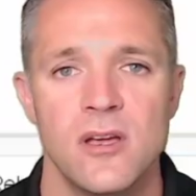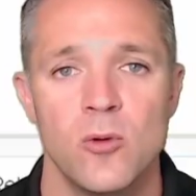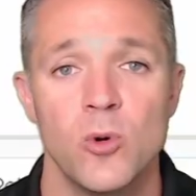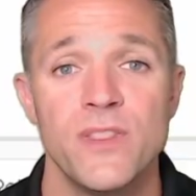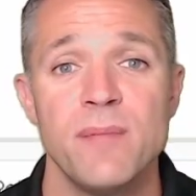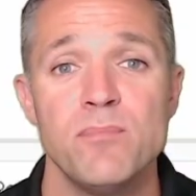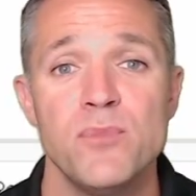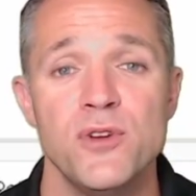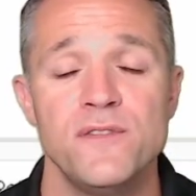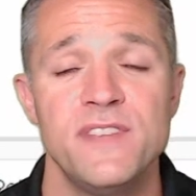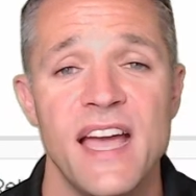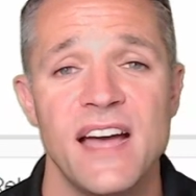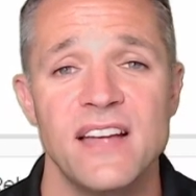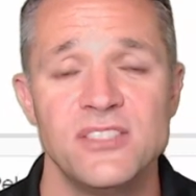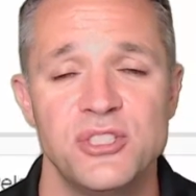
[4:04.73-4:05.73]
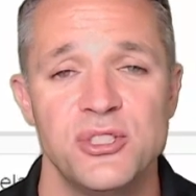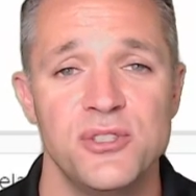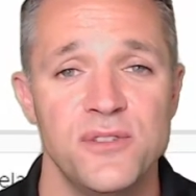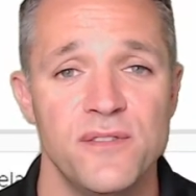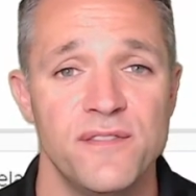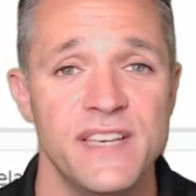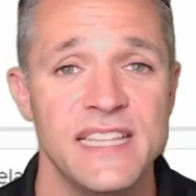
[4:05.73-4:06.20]
We'll then move down
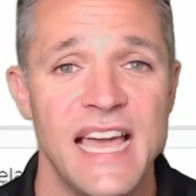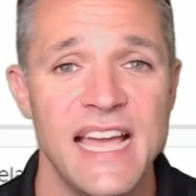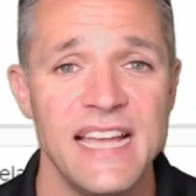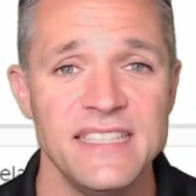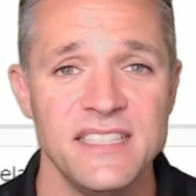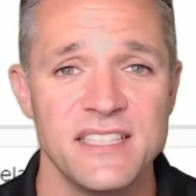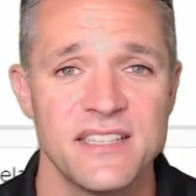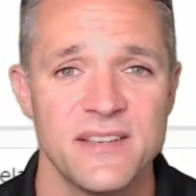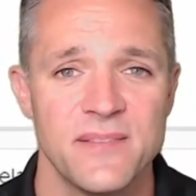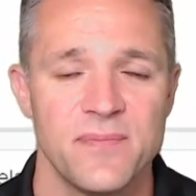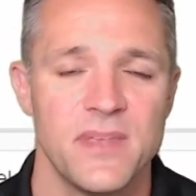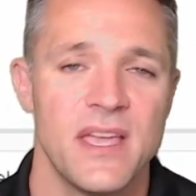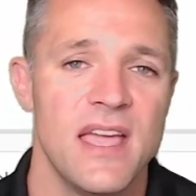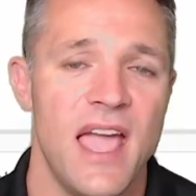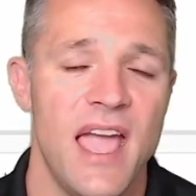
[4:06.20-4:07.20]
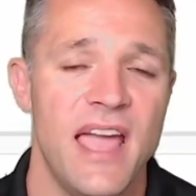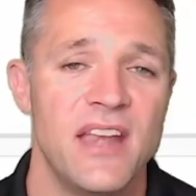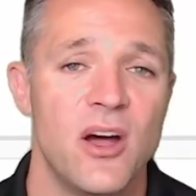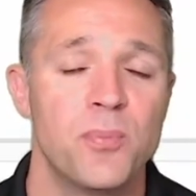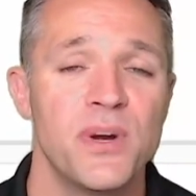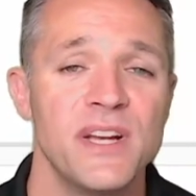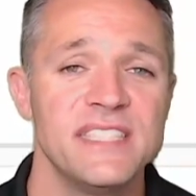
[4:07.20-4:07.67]
to VLANs and
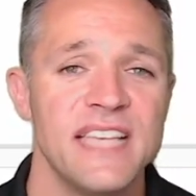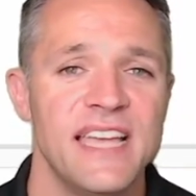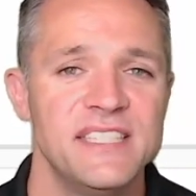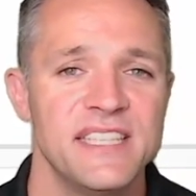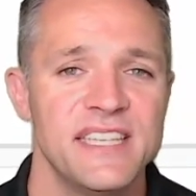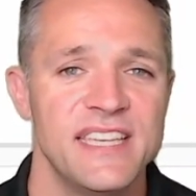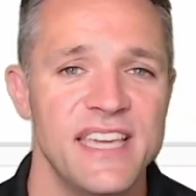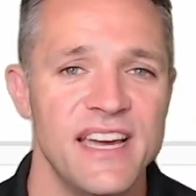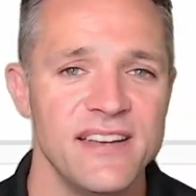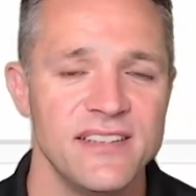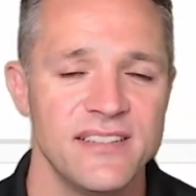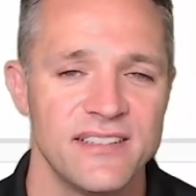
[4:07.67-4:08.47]
I'll press enter here.